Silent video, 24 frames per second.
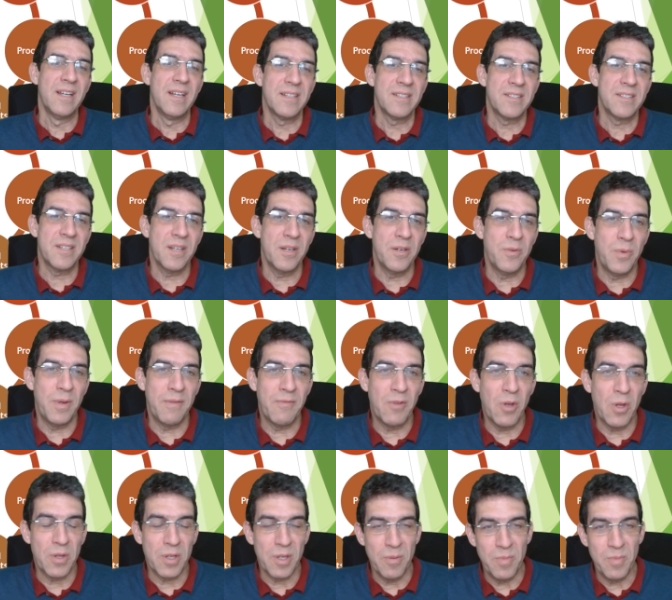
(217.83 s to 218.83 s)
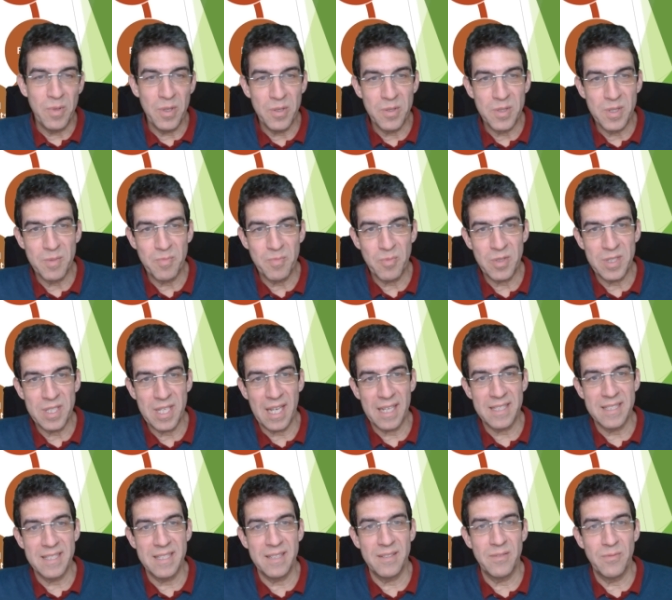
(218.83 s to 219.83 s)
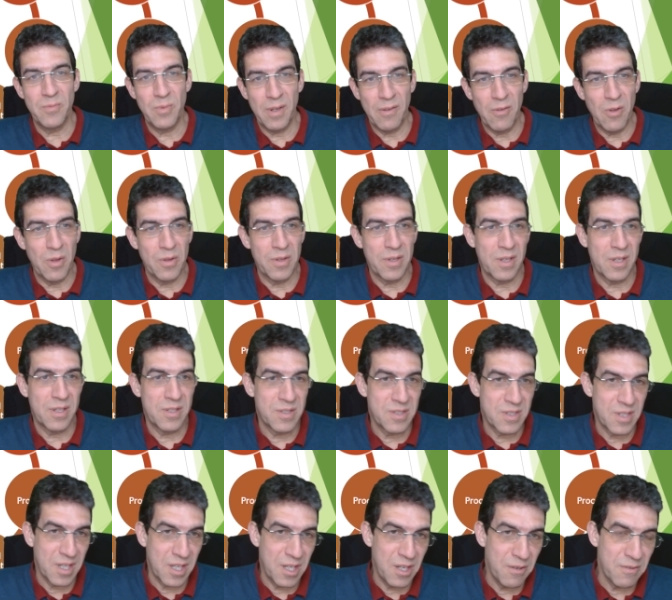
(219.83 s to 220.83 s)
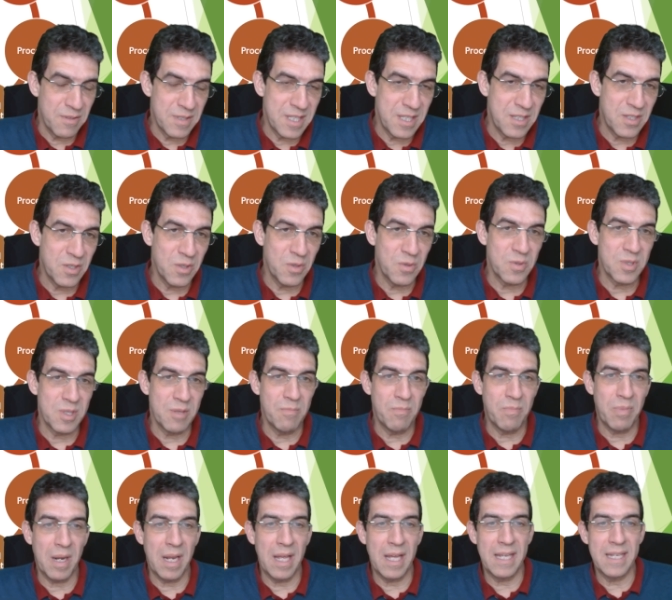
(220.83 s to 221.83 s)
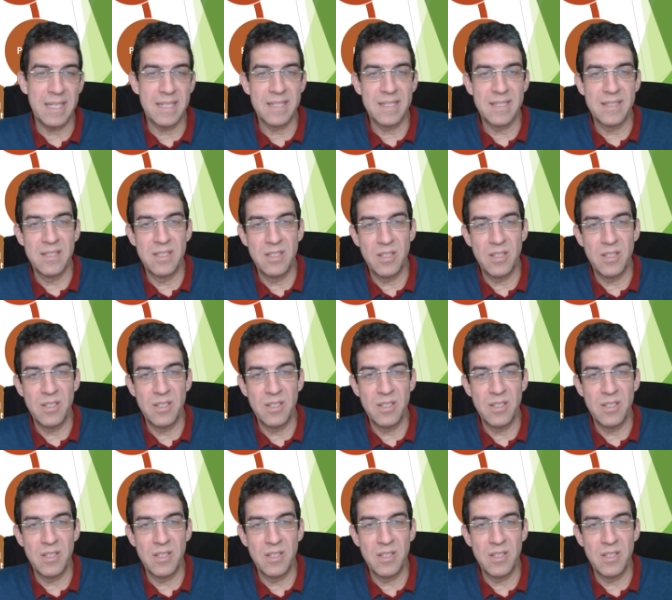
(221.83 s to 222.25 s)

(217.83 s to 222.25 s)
So we've got the computers protected, we've got the security tools in place.